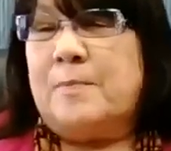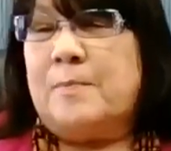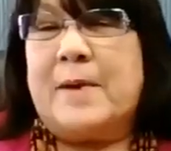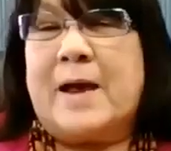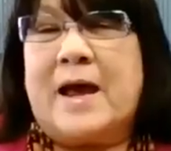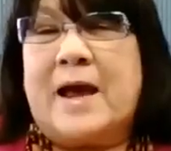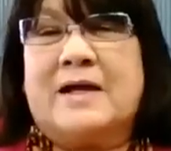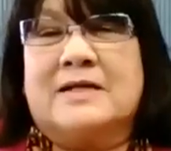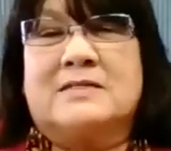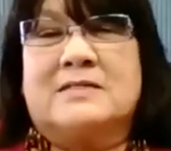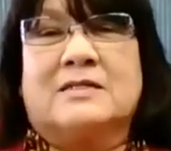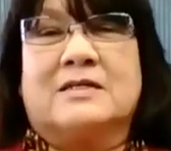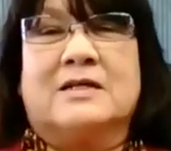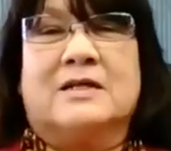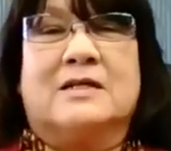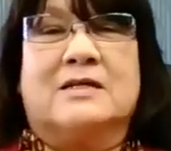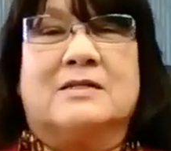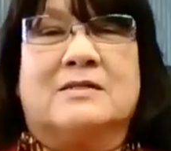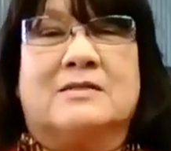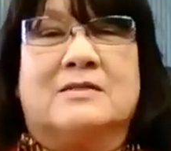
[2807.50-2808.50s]

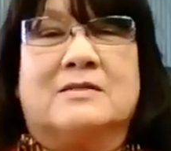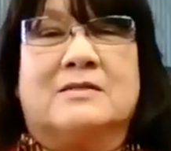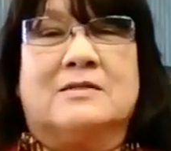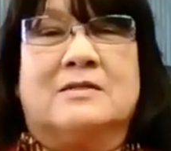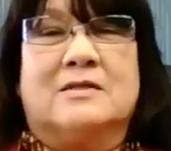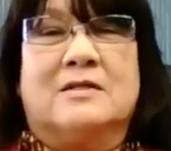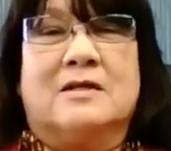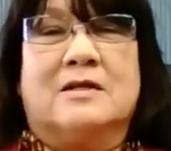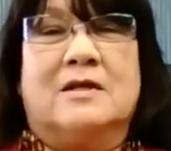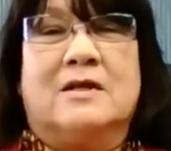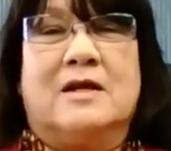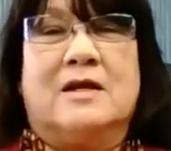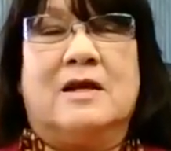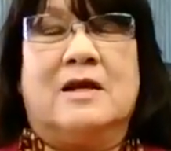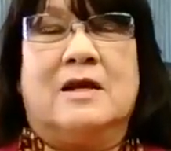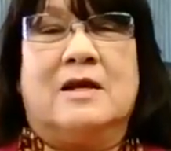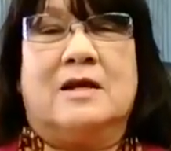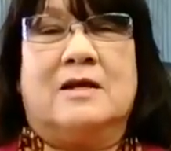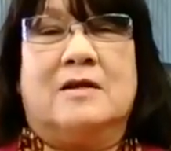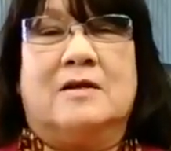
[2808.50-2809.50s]
baskets
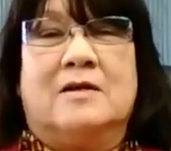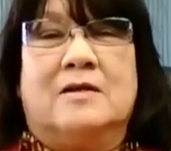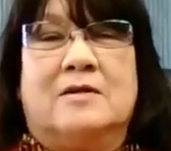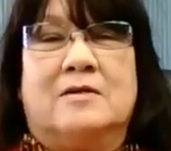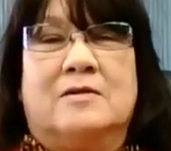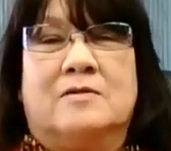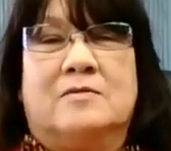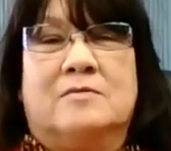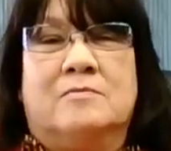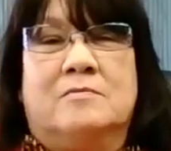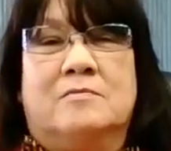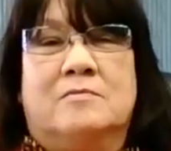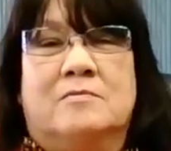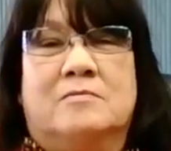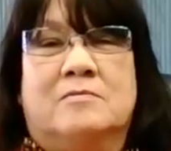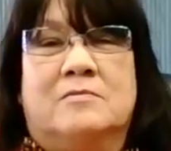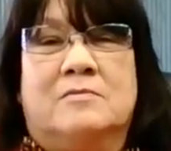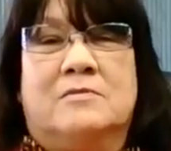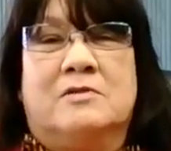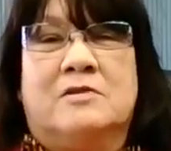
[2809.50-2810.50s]
and
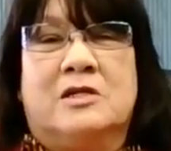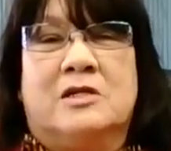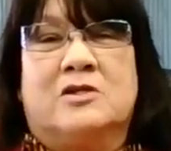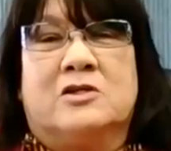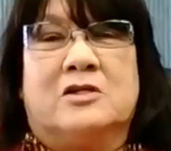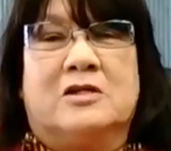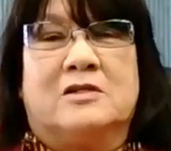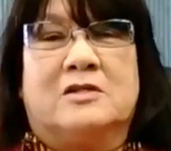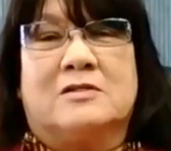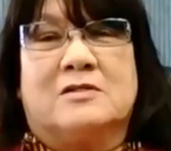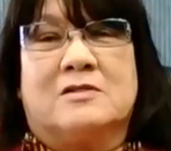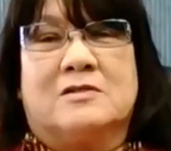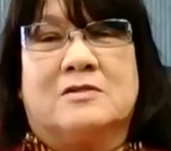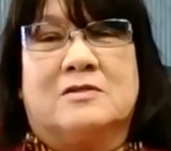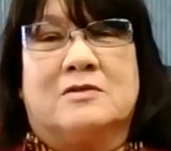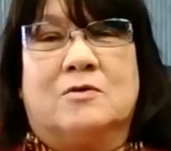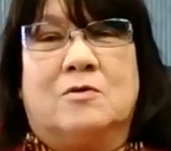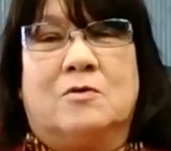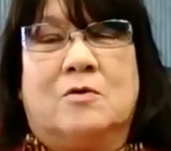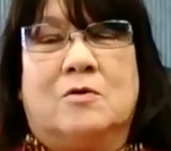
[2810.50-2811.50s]

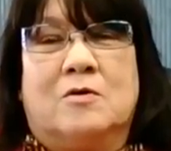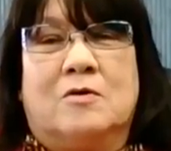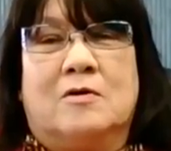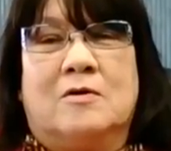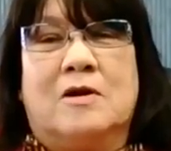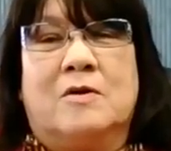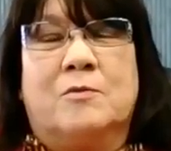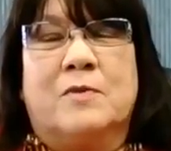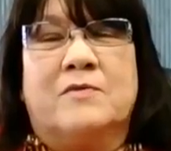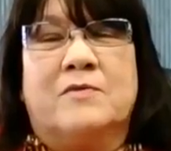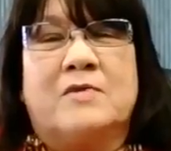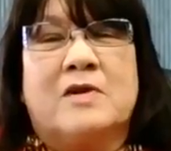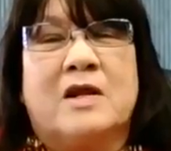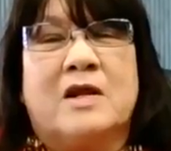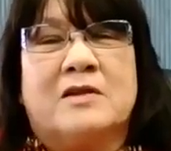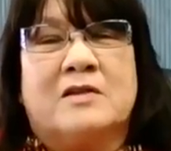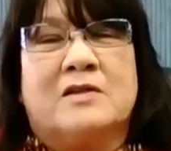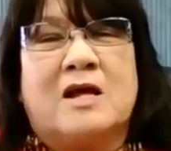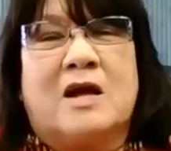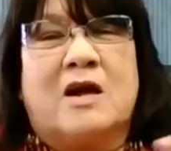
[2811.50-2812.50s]
dishes, and we've
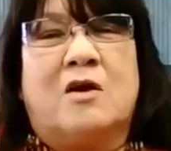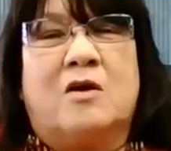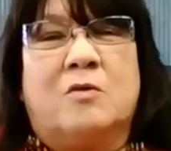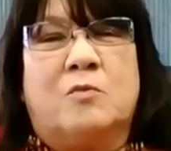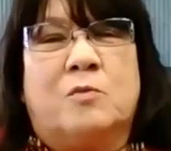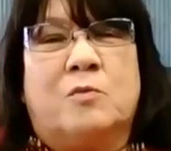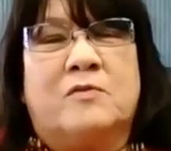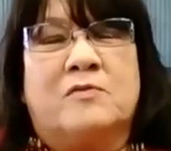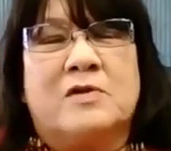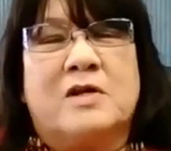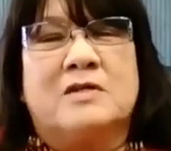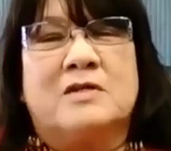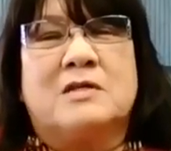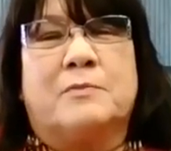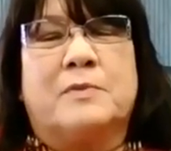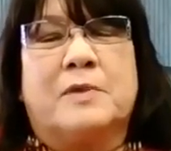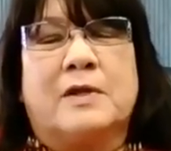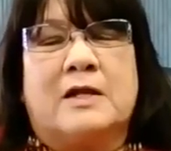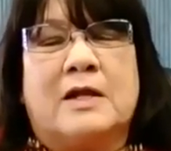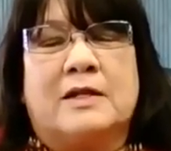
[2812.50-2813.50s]
done
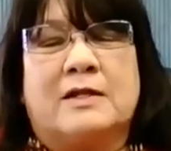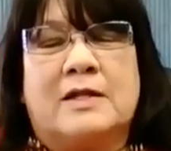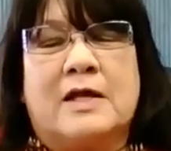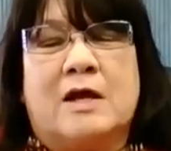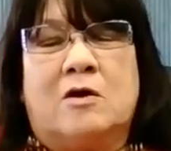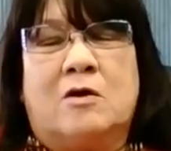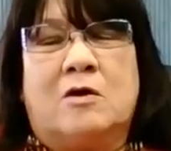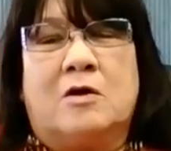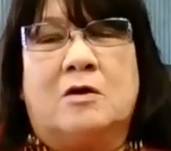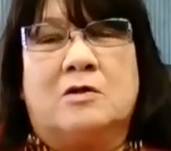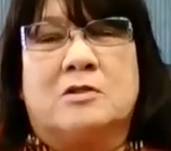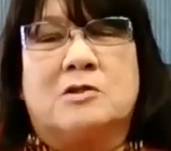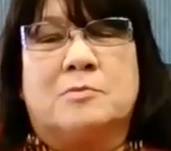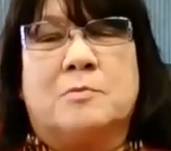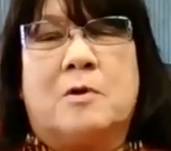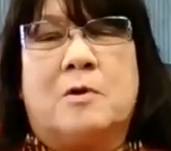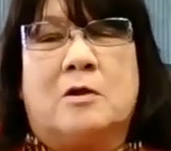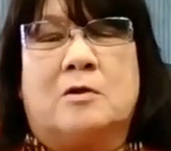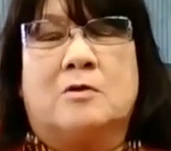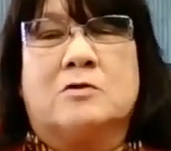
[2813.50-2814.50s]
something like that on a
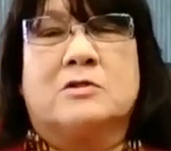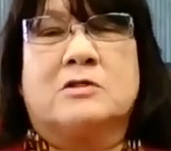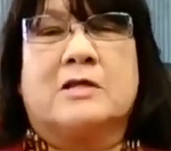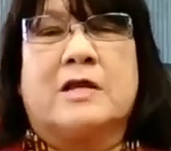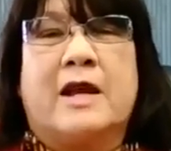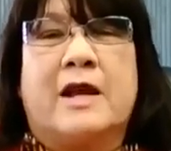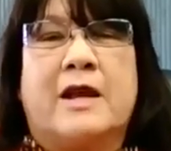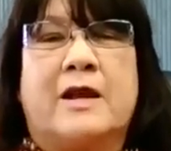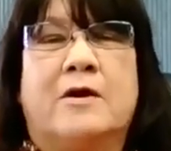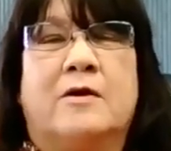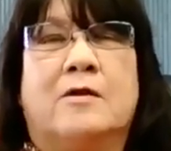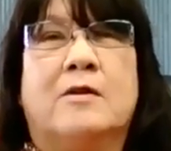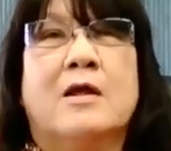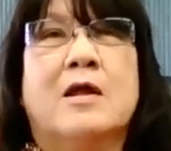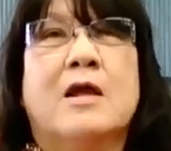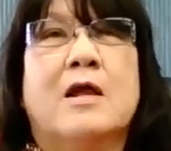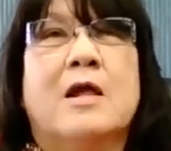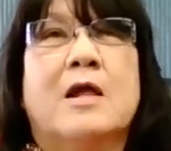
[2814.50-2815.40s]
smaller scale.